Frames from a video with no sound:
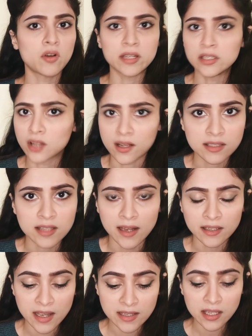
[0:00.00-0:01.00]
He lost
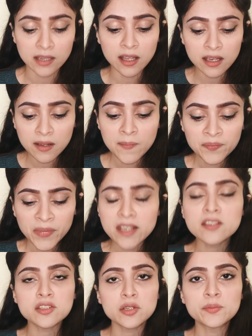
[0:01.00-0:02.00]
that case, and then
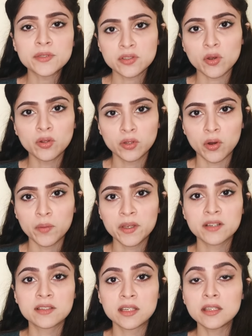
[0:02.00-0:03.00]
he stooped so low
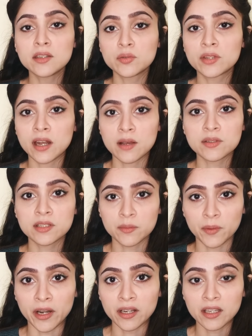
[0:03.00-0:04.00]
because he knew that I was an
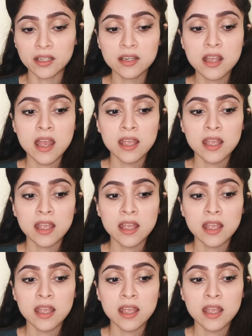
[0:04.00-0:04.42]
American.